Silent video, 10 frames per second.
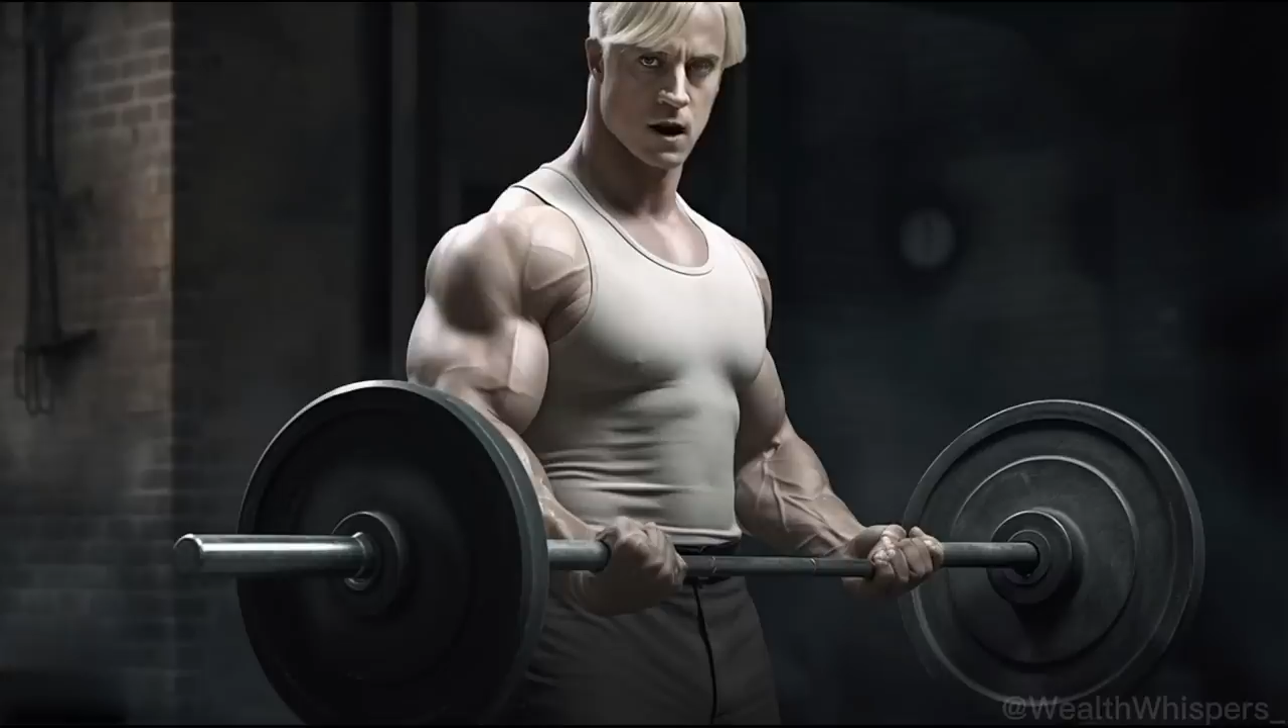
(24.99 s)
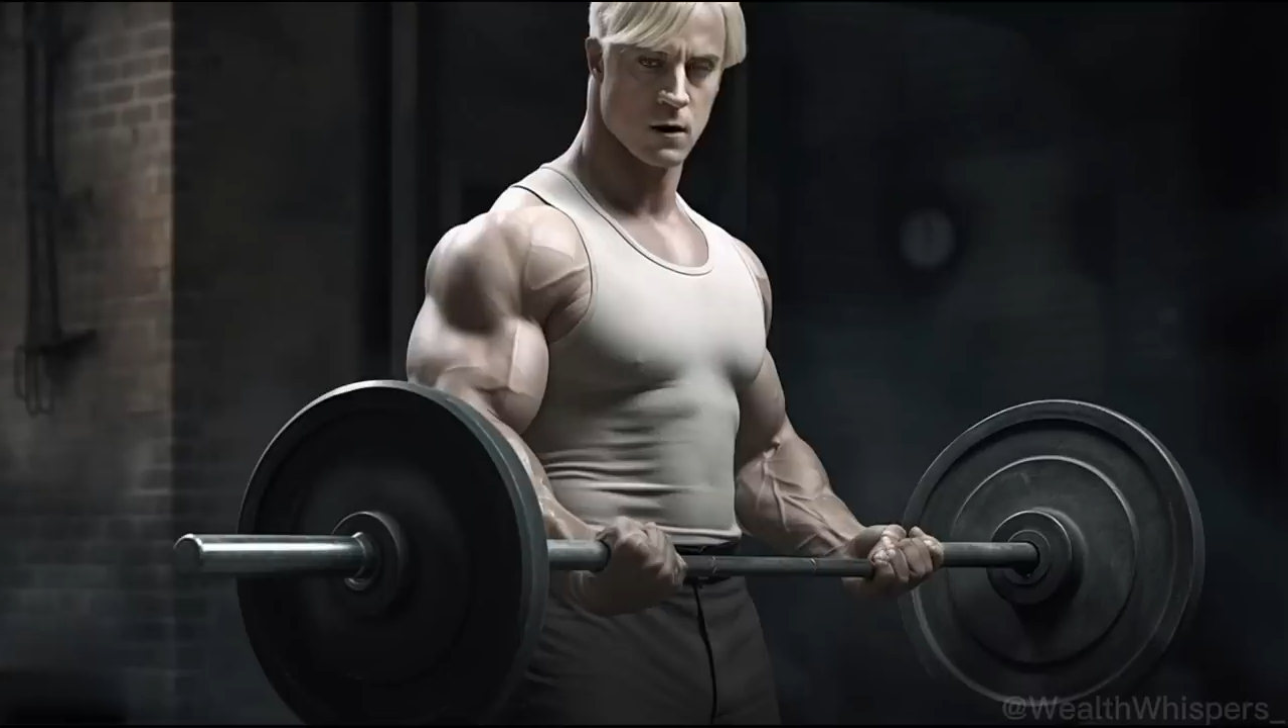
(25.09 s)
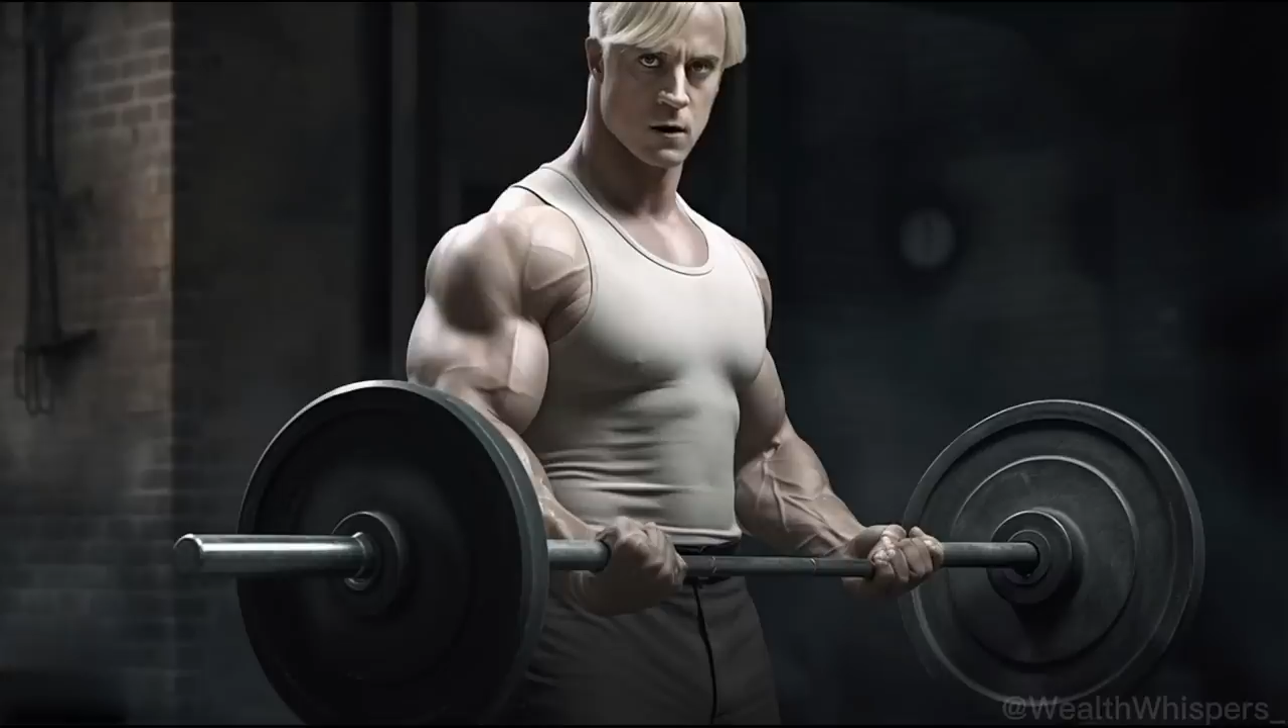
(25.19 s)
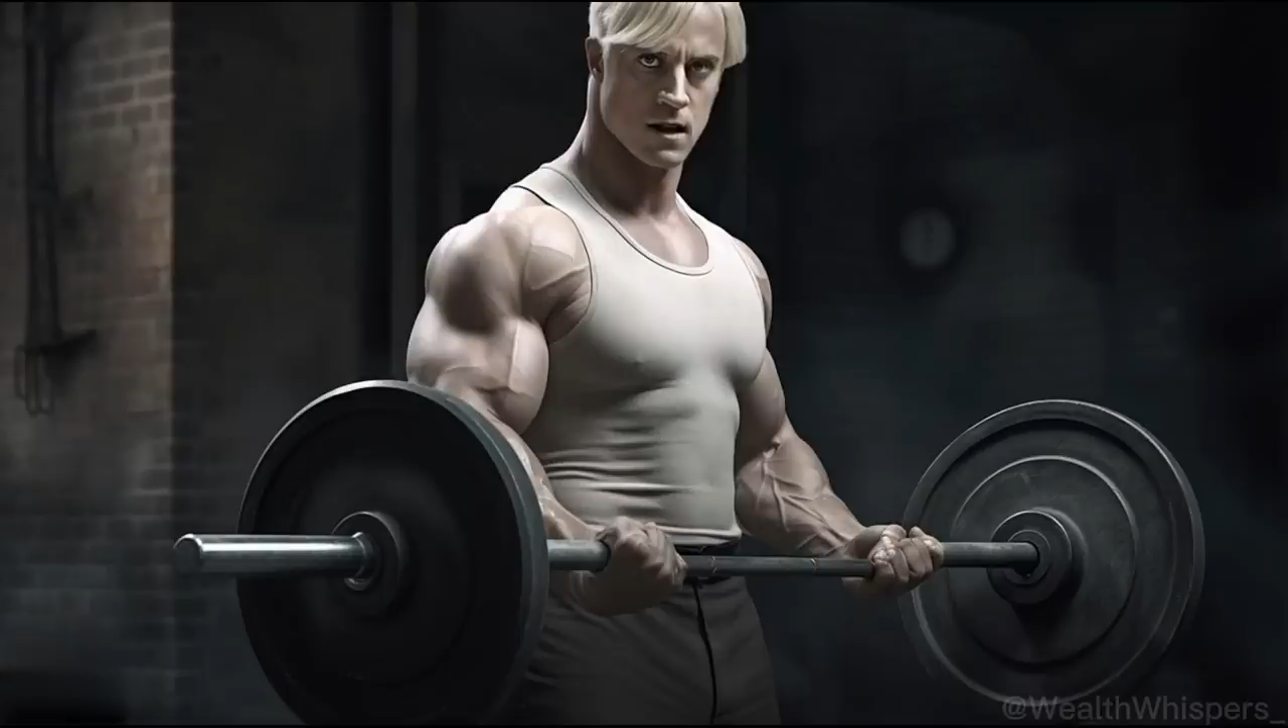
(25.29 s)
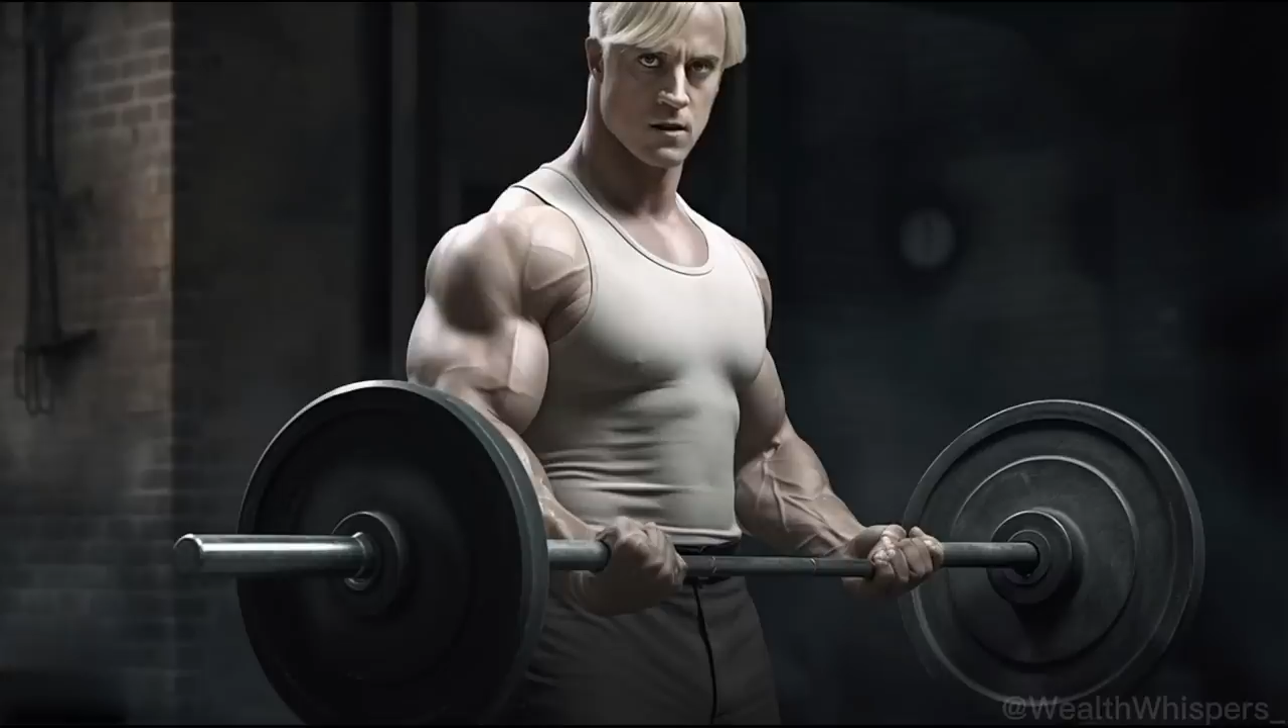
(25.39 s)

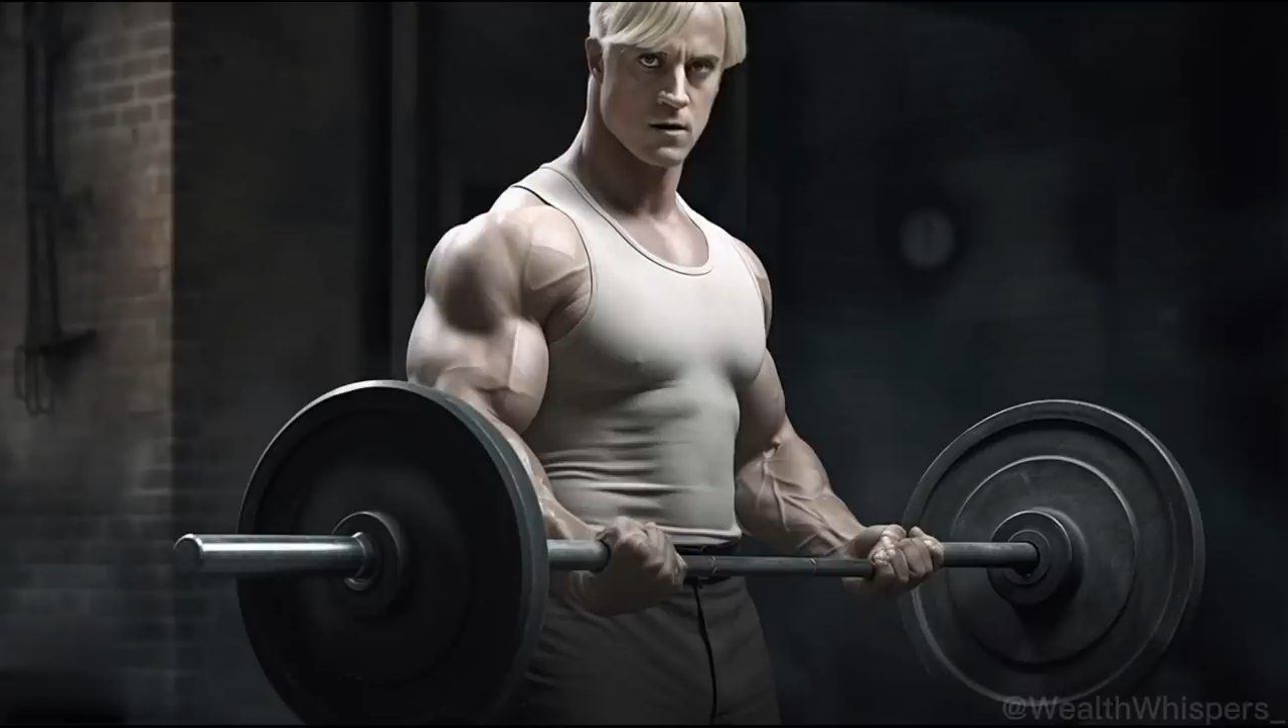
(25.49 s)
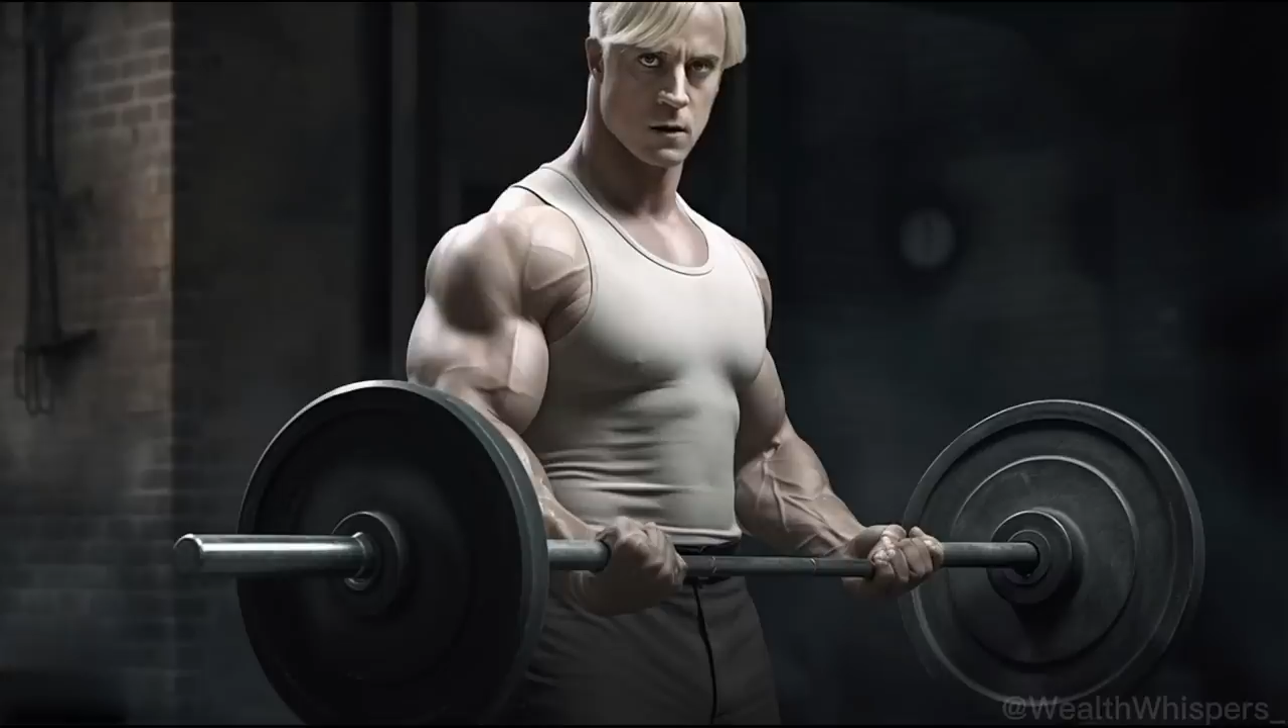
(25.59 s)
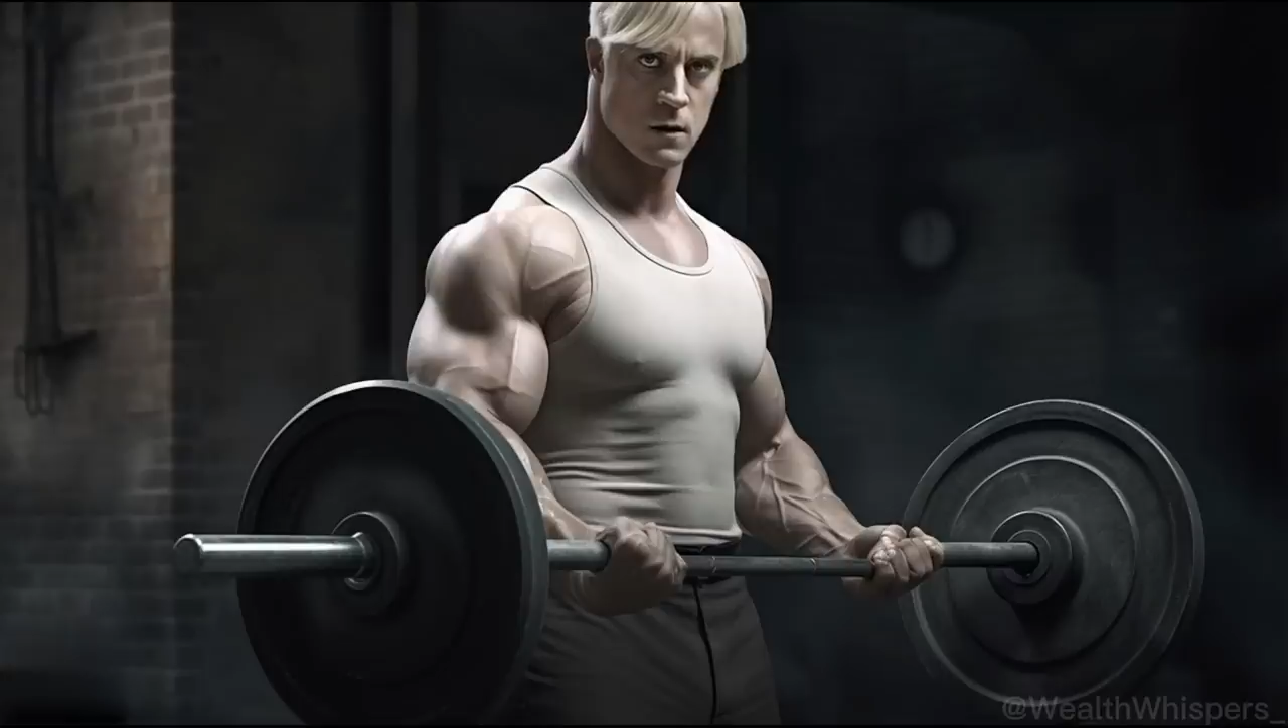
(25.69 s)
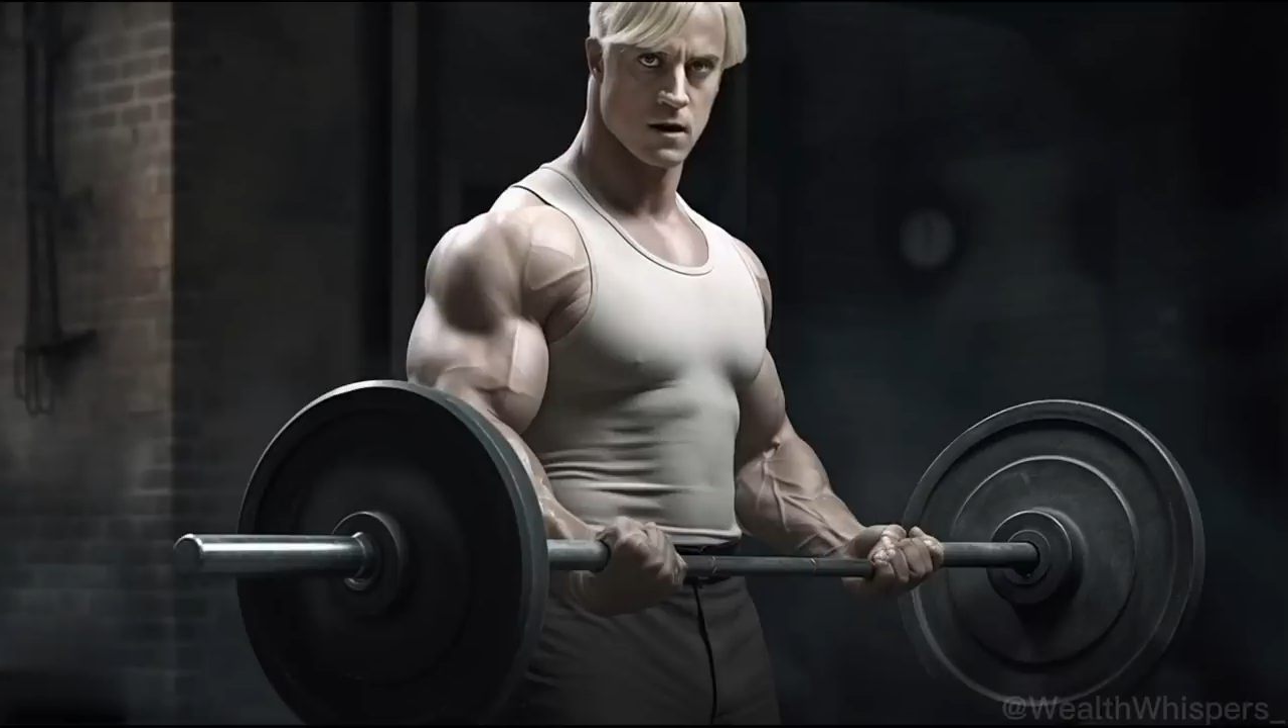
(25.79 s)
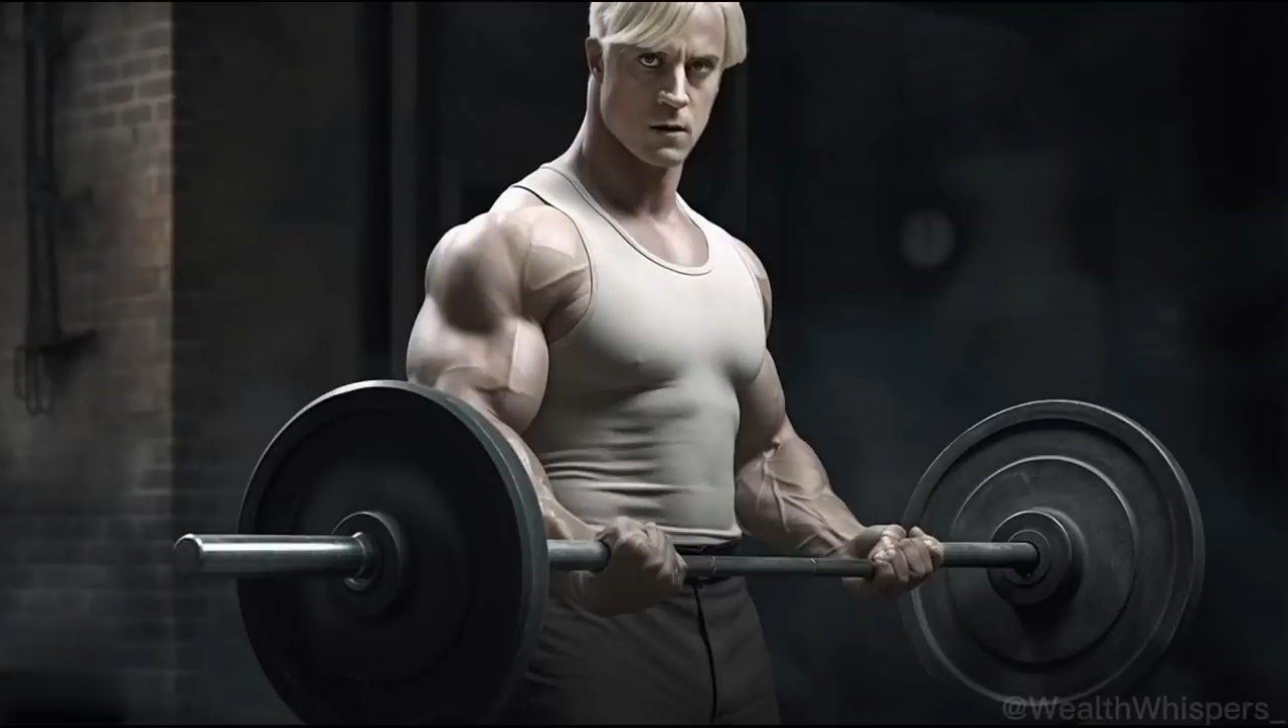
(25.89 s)
bodybuilding
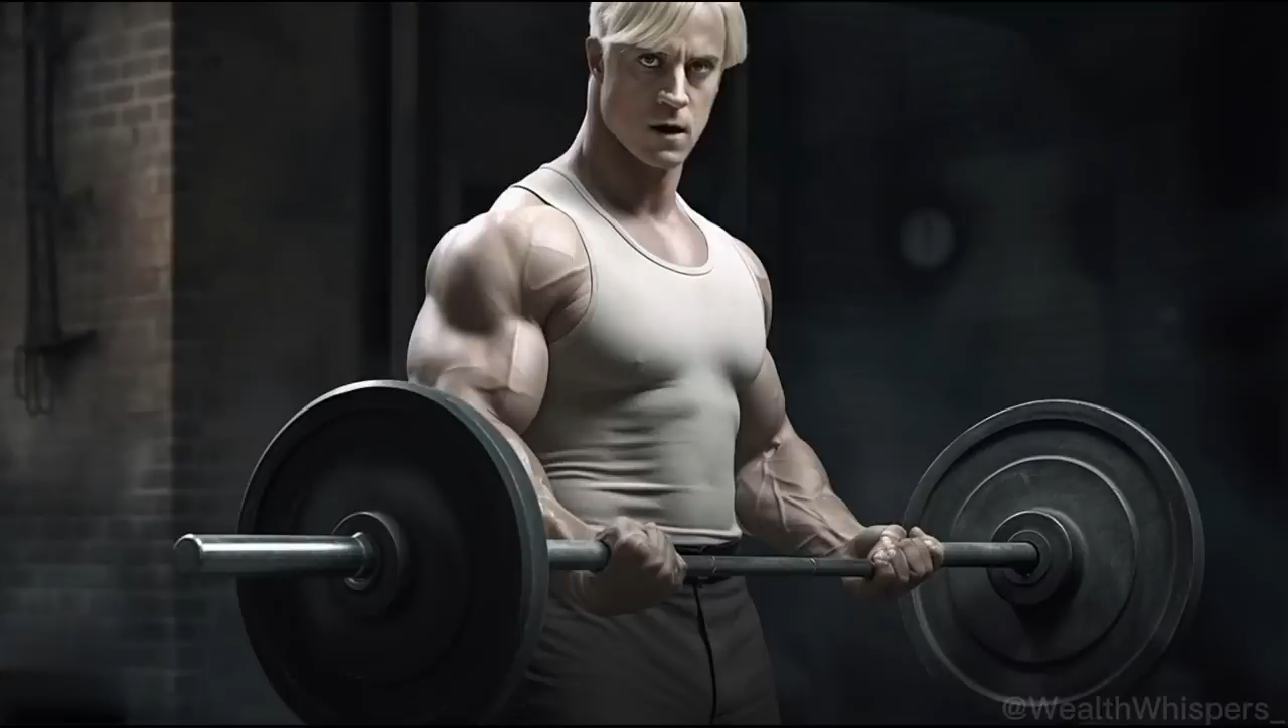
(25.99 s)
families are